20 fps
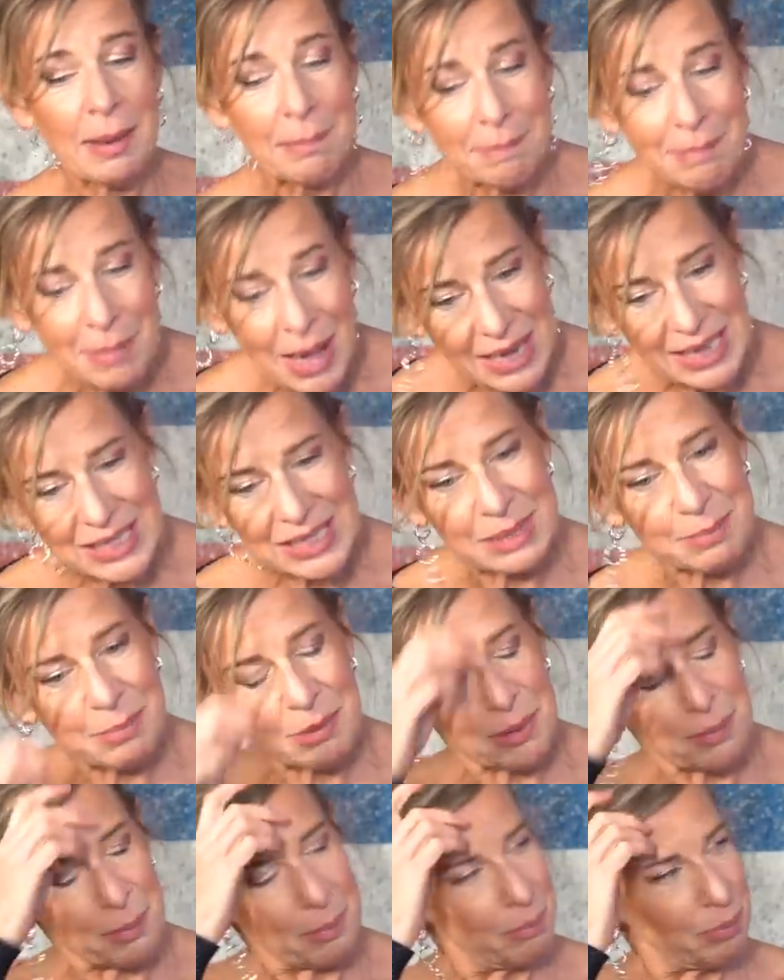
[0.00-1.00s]

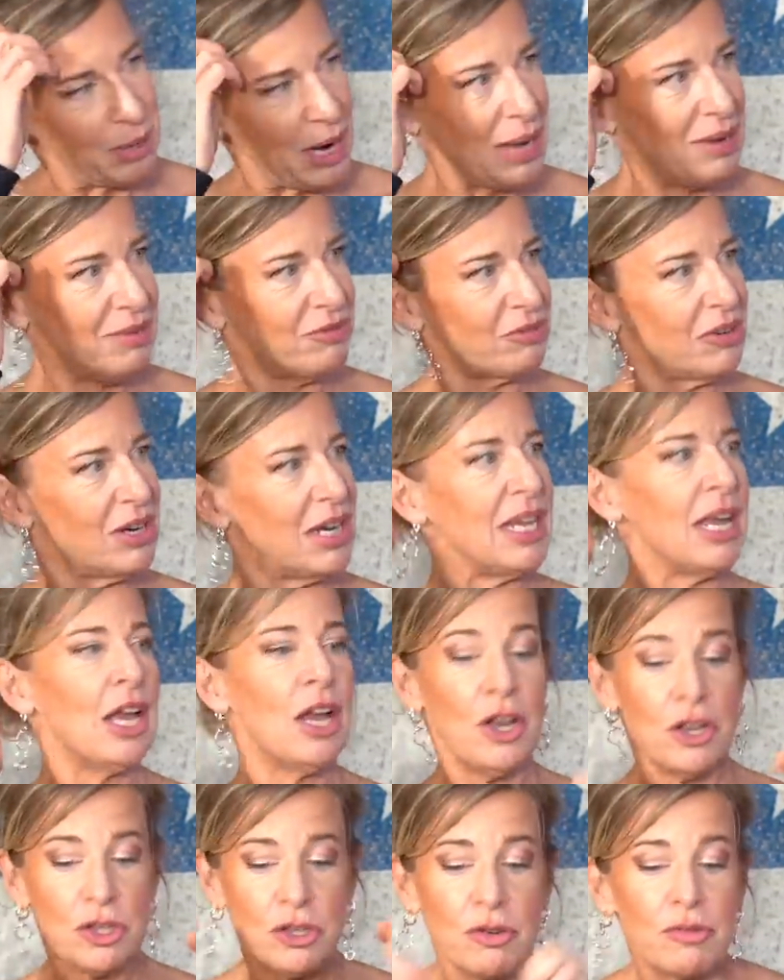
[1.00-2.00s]
Maximum bravery.
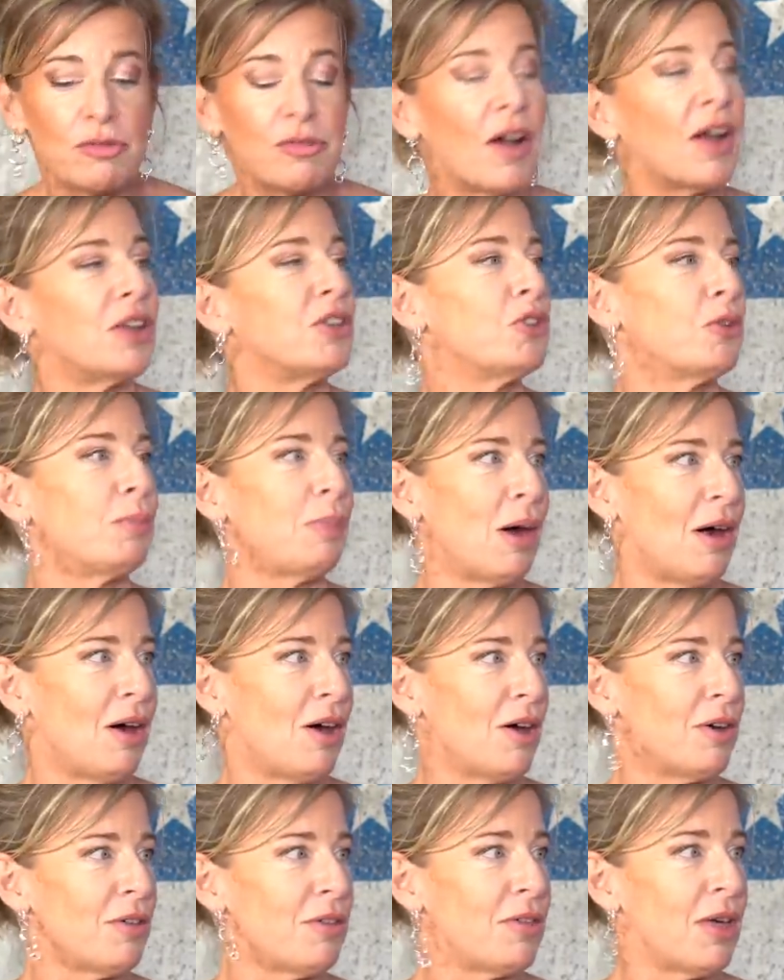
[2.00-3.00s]
You find your
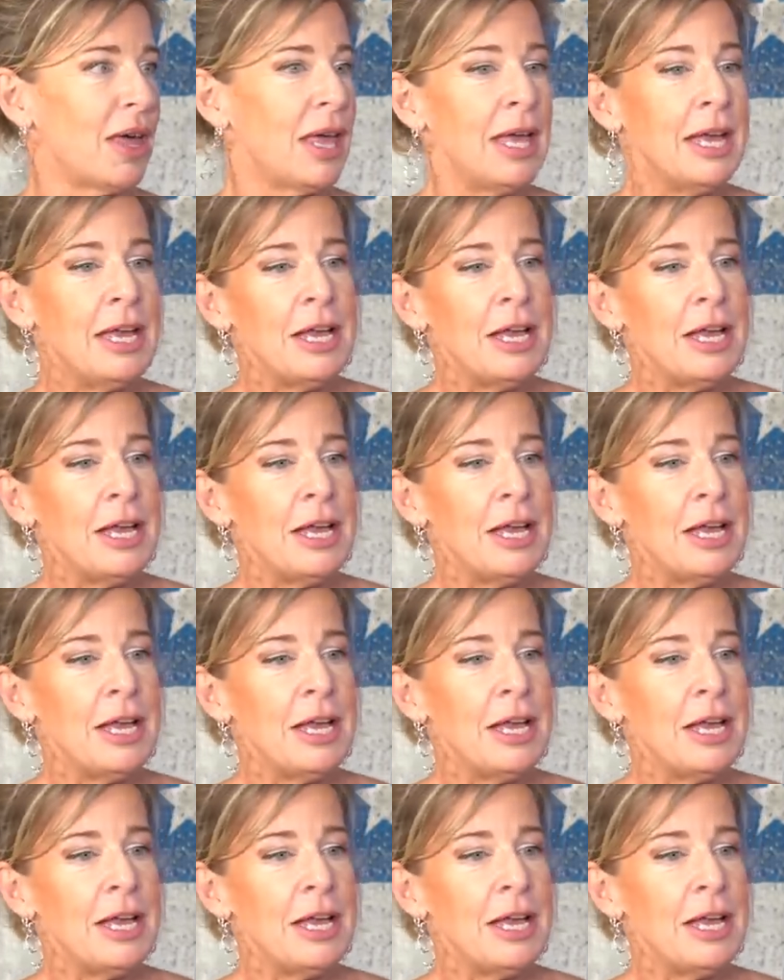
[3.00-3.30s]
path.